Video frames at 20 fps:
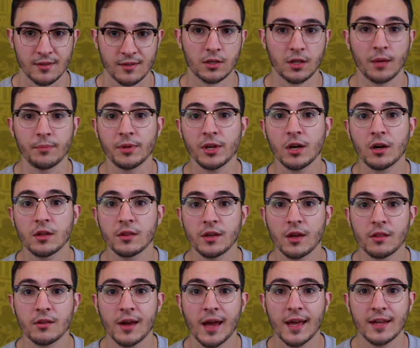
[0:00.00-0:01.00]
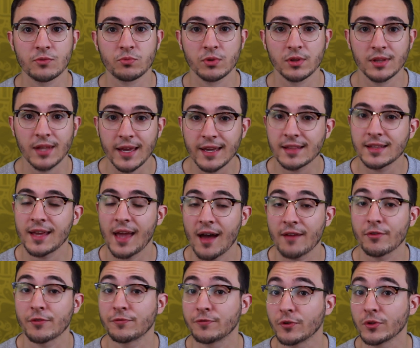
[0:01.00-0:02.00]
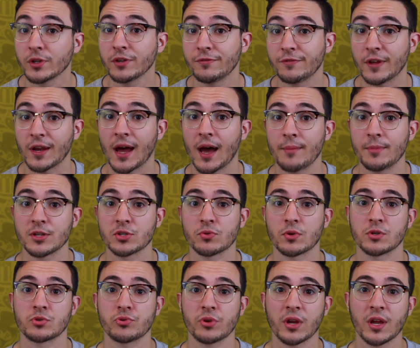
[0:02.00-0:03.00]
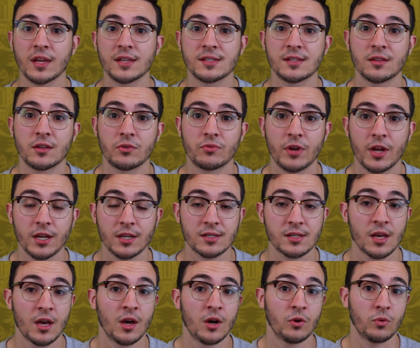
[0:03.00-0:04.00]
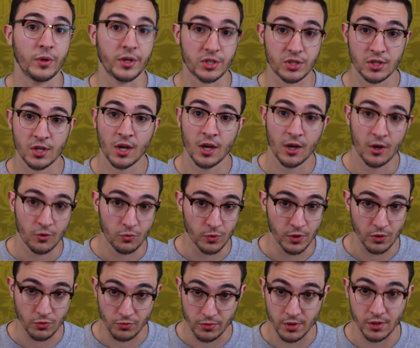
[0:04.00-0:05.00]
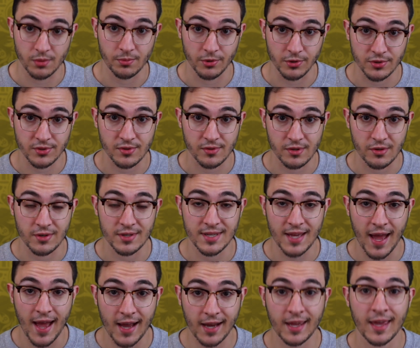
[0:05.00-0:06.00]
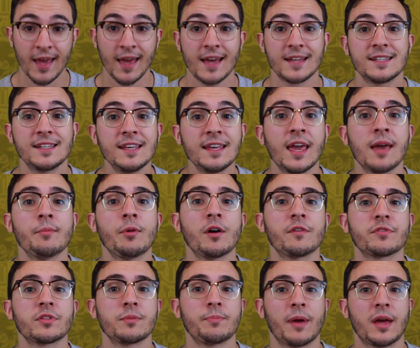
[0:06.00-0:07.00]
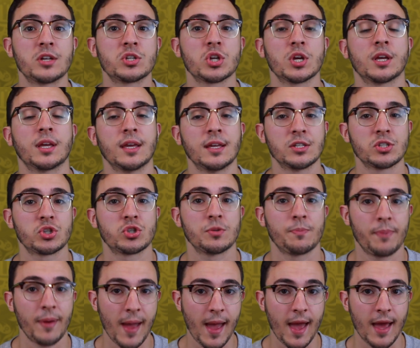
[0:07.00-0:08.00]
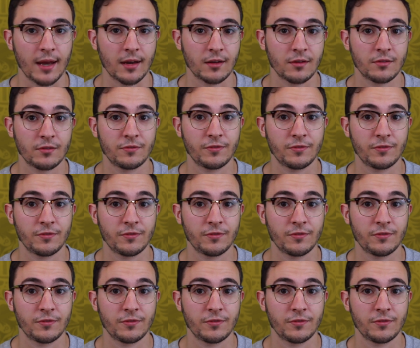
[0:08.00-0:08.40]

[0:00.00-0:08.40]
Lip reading: Colombia, on the other hand, will likely have a fully fit James Rodriguez in their ranks, which will really bolster their attack, as he came off the bench against Japan.